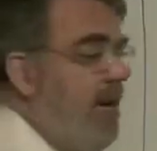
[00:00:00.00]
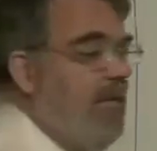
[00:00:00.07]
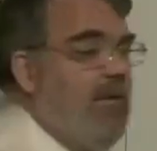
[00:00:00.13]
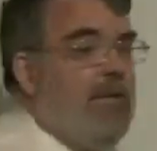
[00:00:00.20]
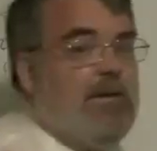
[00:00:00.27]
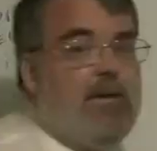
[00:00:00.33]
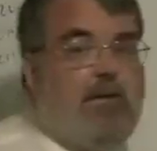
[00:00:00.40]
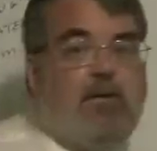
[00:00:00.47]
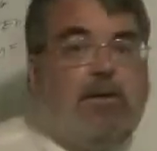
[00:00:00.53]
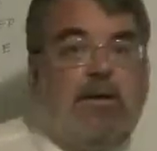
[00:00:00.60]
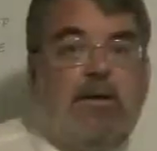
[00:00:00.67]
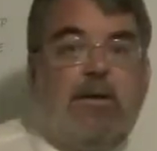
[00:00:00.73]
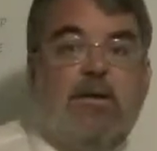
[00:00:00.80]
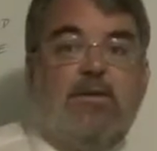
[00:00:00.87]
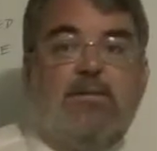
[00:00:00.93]
by the way, the
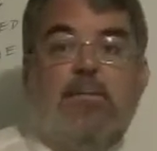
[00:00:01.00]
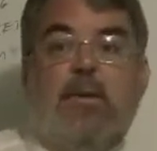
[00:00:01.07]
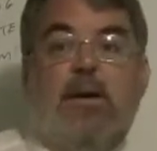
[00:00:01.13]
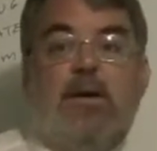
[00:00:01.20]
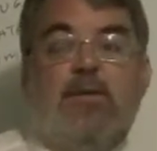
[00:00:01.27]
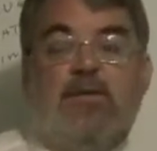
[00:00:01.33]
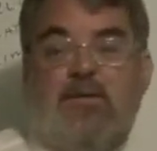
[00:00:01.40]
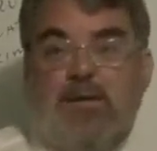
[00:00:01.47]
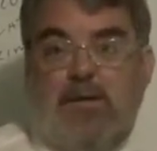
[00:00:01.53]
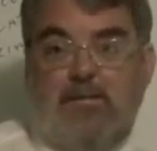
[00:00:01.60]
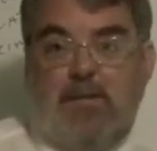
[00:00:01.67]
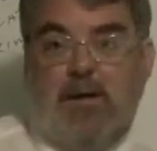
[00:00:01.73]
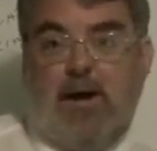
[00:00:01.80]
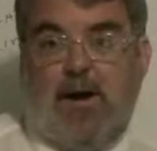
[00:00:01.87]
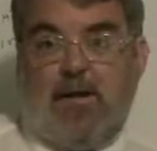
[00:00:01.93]
unit is by city
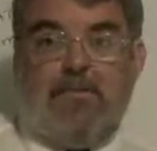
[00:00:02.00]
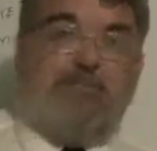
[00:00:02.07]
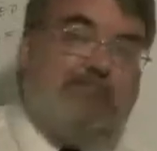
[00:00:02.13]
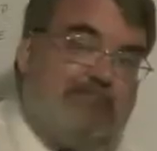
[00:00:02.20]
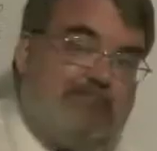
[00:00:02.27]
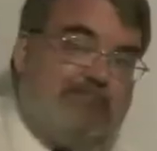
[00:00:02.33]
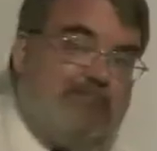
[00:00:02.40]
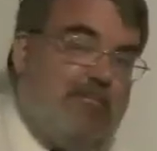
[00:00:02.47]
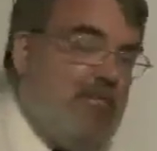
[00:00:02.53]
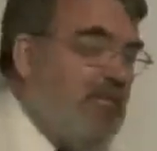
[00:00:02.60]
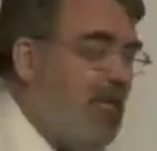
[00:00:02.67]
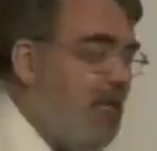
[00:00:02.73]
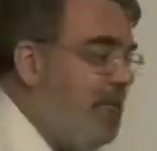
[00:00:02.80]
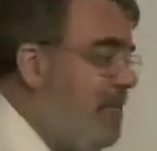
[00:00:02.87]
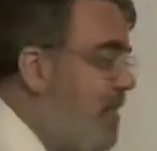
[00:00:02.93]
block.
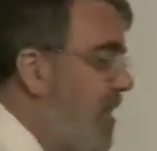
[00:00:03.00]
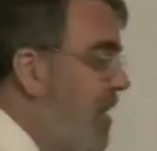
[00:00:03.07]
So,